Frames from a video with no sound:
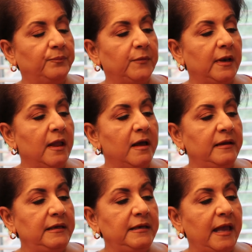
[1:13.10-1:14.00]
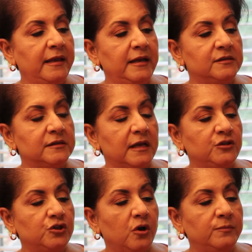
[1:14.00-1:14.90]
line. And it's
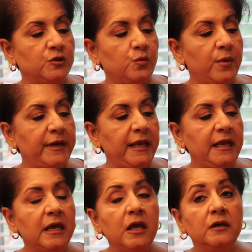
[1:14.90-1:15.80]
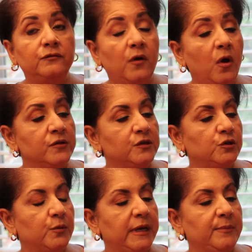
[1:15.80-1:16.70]
a Charm 20 for also
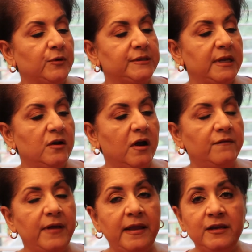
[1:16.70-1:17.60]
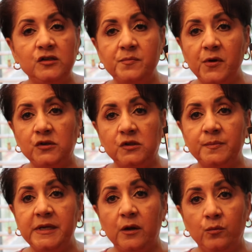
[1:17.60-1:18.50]
20% off. And it's supposed to
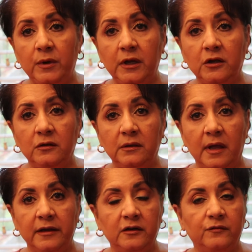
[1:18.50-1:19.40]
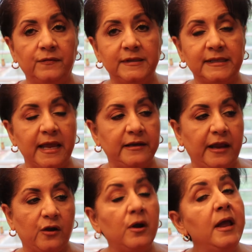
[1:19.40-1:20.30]
be a really good line of
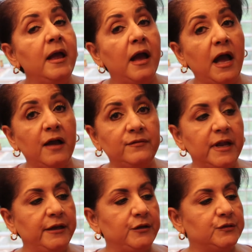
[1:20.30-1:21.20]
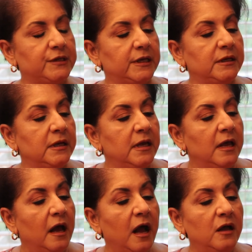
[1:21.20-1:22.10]
skincare. I have not used it.
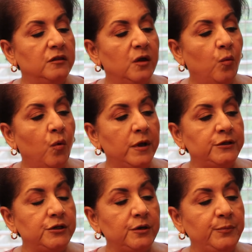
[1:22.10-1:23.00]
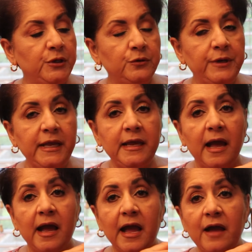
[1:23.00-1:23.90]
The Wonder Beauty,
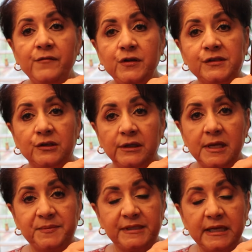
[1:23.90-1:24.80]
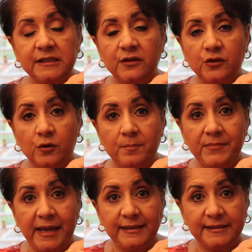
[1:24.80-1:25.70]
I have used their lipsticks and they're
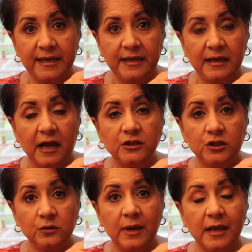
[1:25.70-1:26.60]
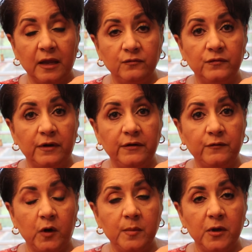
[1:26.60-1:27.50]
amazing. I do like them very,
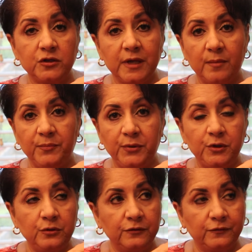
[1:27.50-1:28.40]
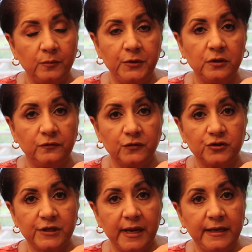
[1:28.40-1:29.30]
very much. They have beautiful, beautiful
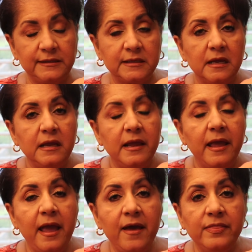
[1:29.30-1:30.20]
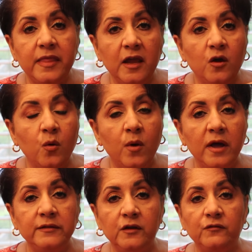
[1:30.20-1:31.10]
shades, and they go
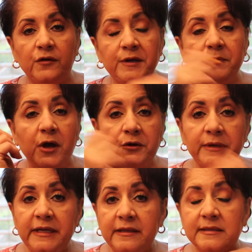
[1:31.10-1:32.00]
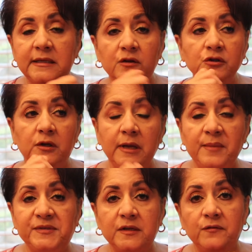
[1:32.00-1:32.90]
on. They're very buttery. They stay on your
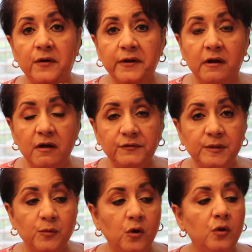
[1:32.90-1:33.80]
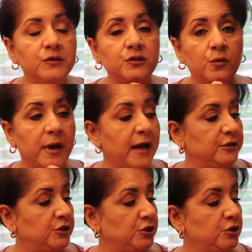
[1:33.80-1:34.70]
lips. They're very comfortable. So
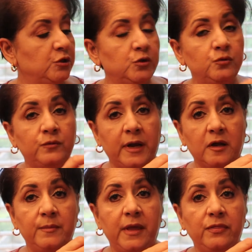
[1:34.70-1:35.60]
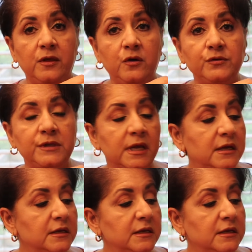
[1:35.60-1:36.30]
I do recommend those.